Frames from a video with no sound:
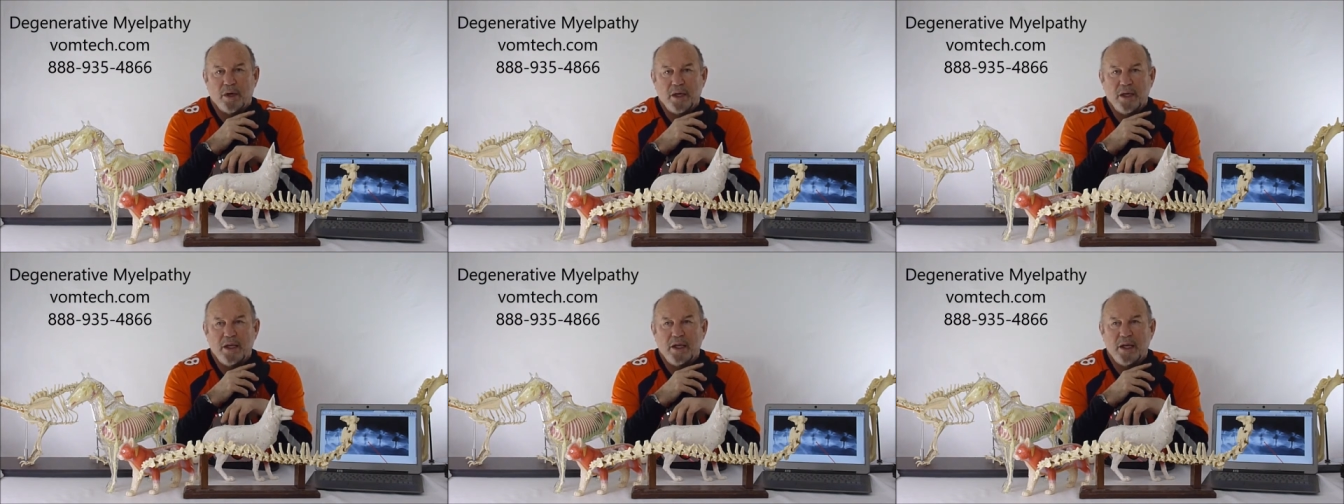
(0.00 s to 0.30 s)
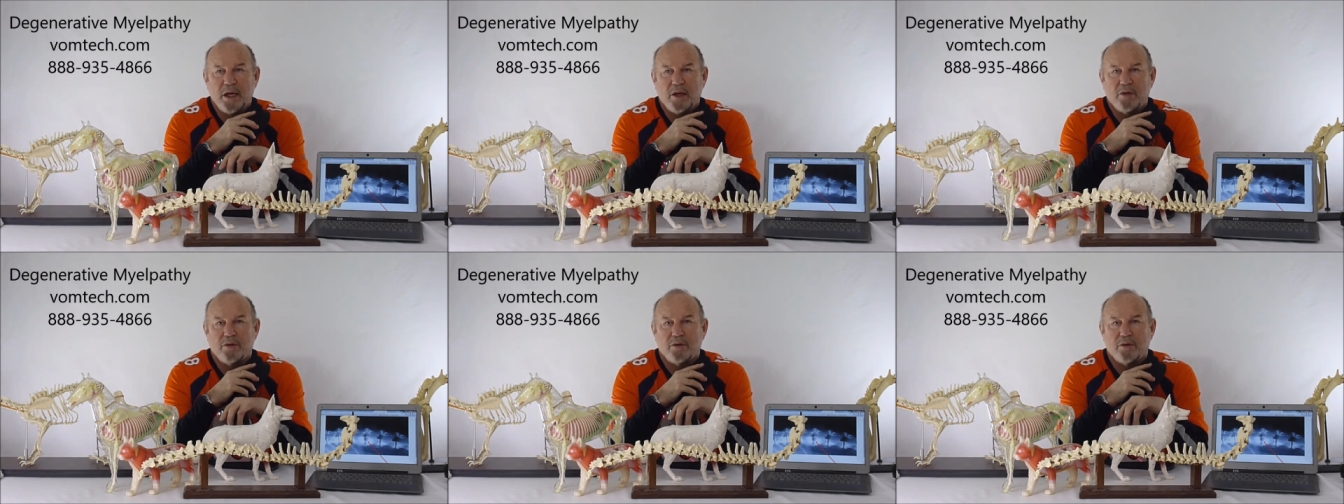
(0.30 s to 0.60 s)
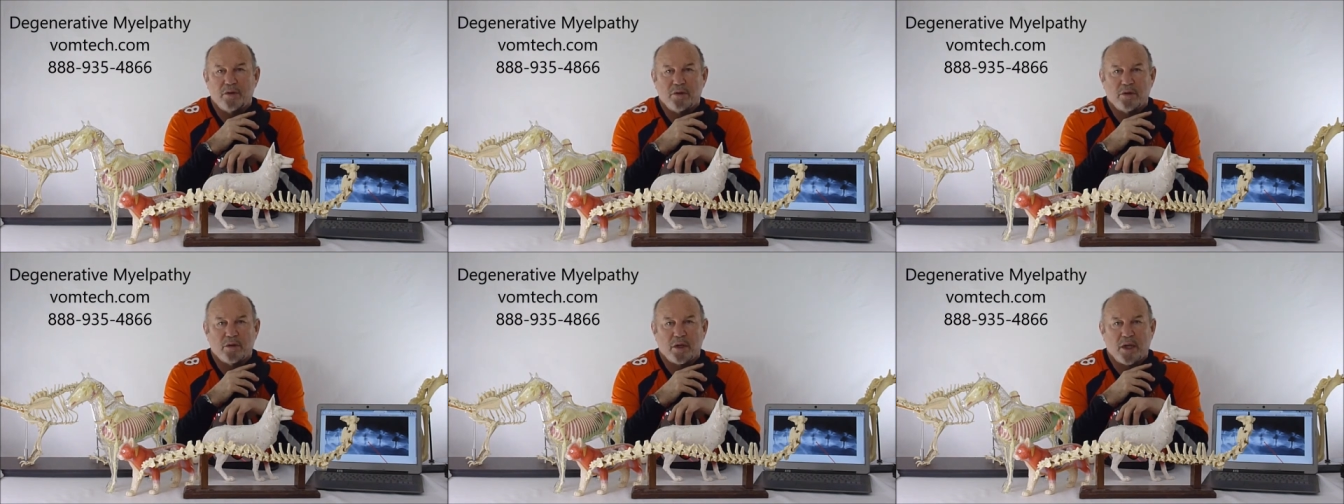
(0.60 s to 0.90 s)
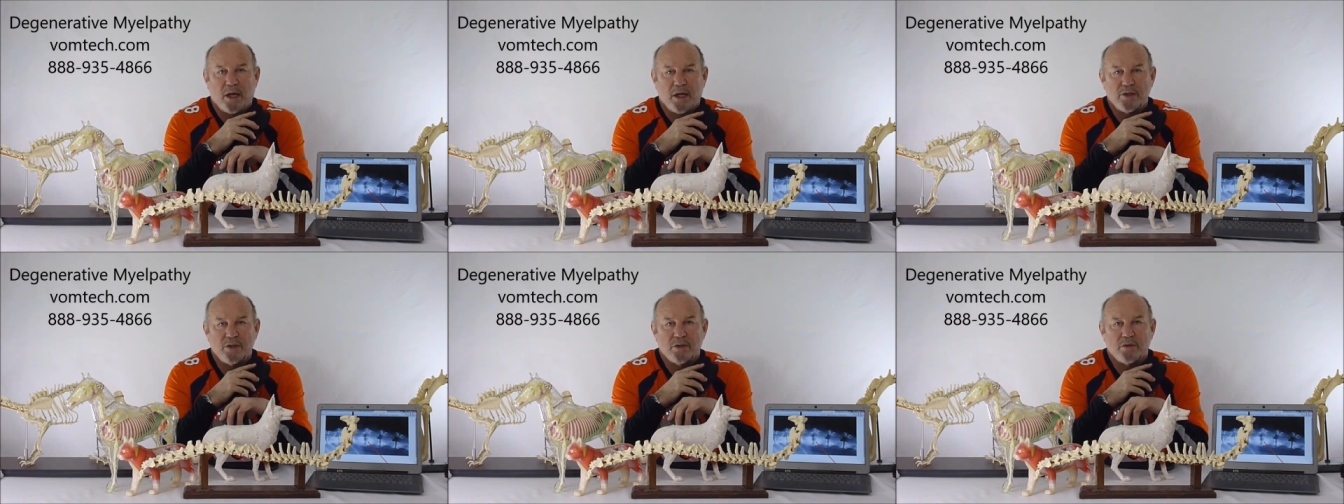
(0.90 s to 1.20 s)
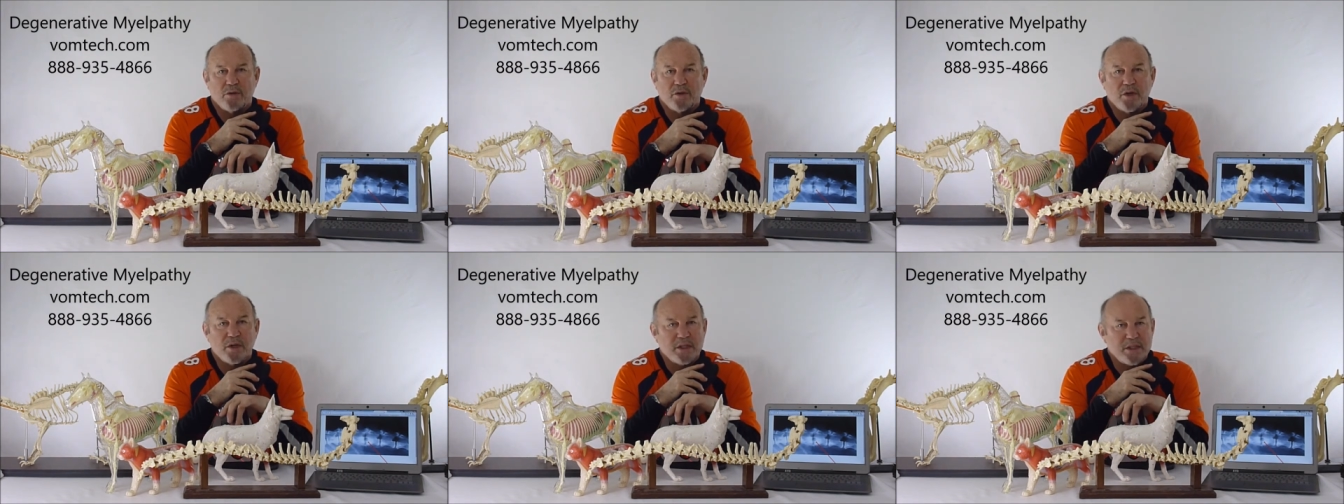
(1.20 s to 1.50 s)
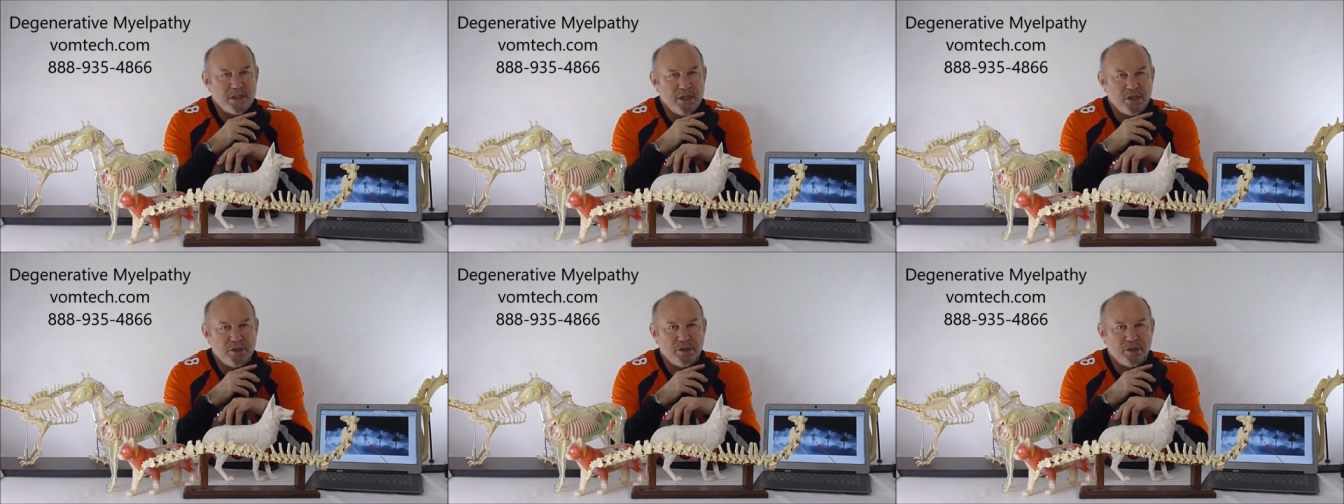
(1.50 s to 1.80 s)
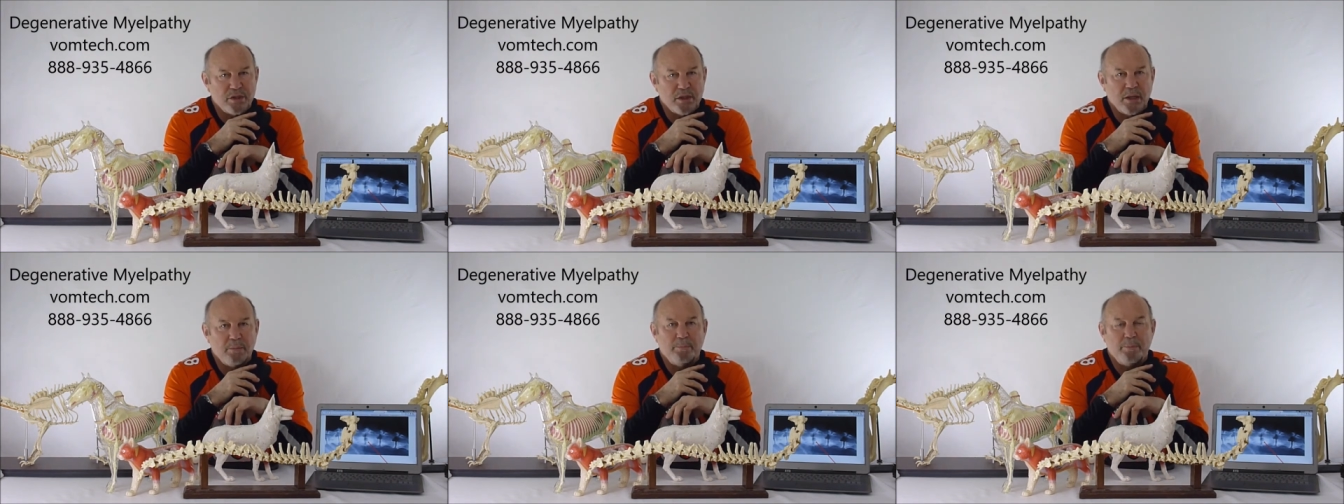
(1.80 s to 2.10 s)
any other neurological
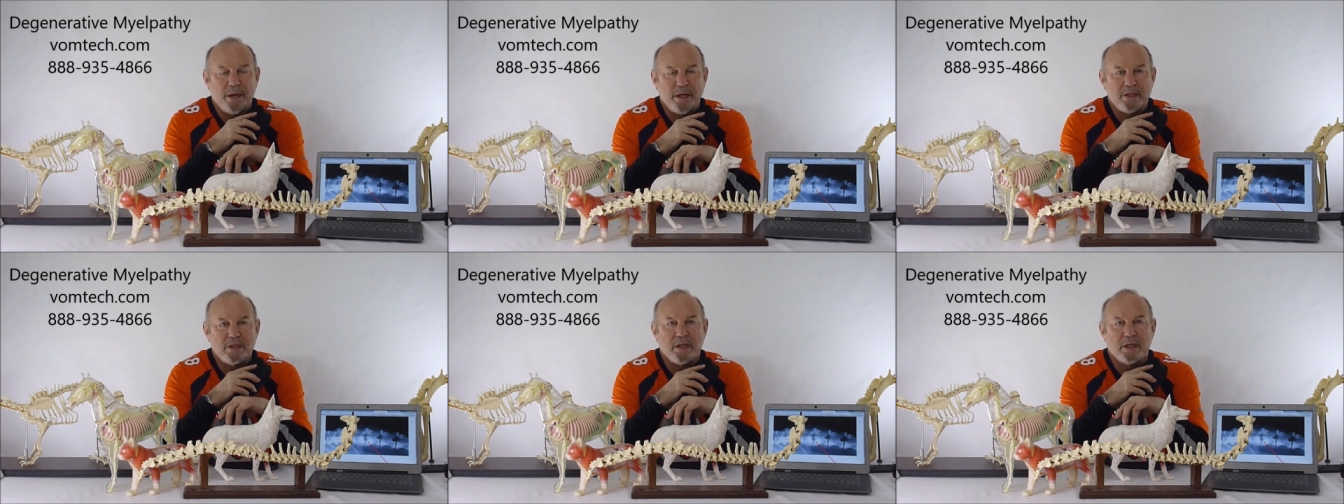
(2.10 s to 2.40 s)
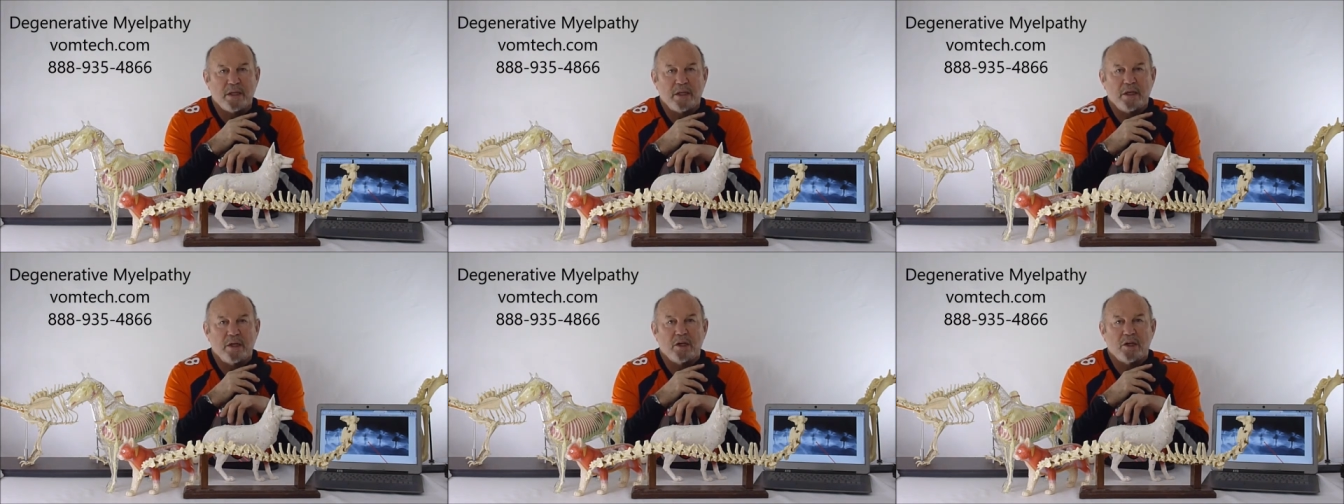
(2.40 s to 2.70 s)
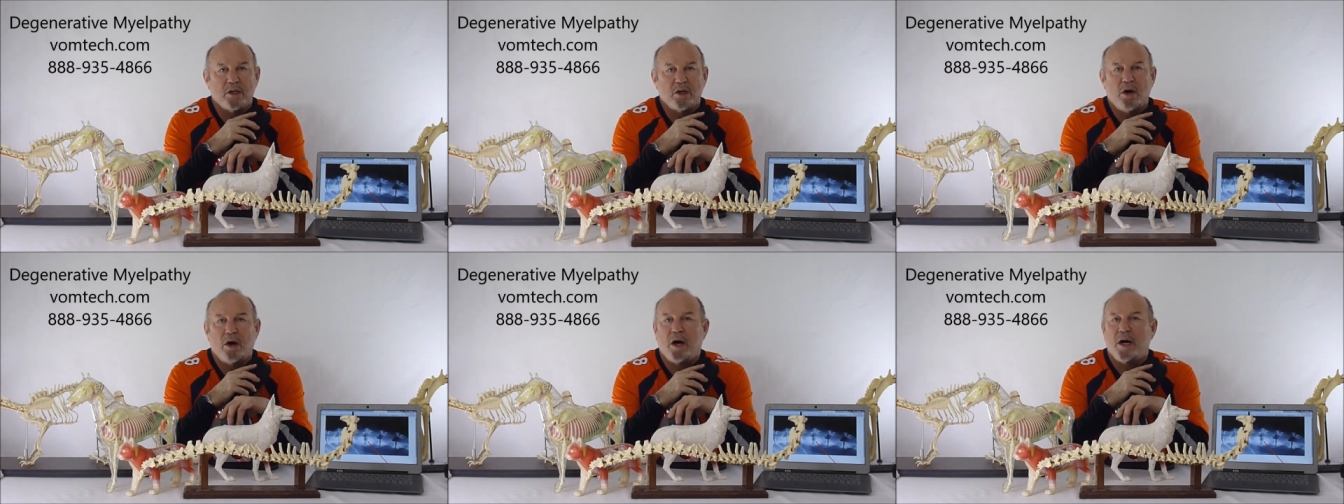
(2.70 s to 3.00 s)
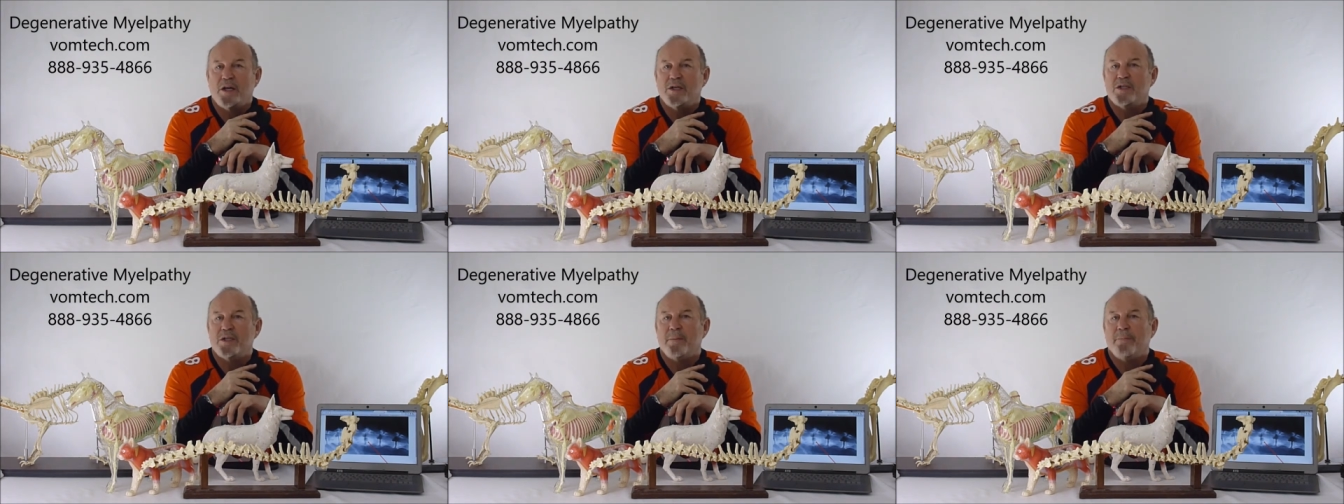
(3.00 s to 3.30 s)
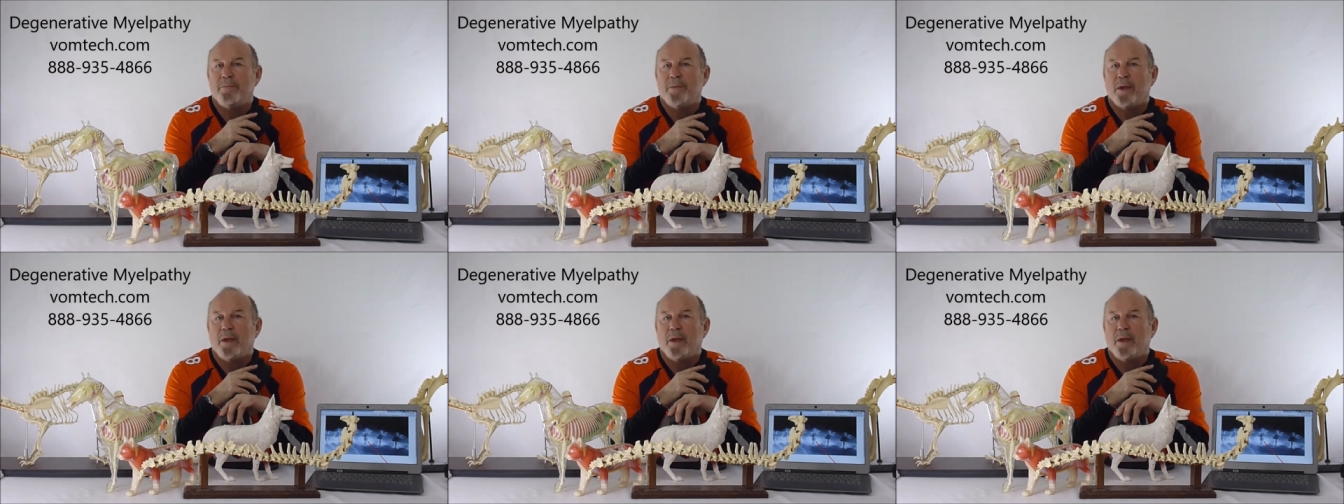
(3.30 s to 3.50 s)
condition that basically could cause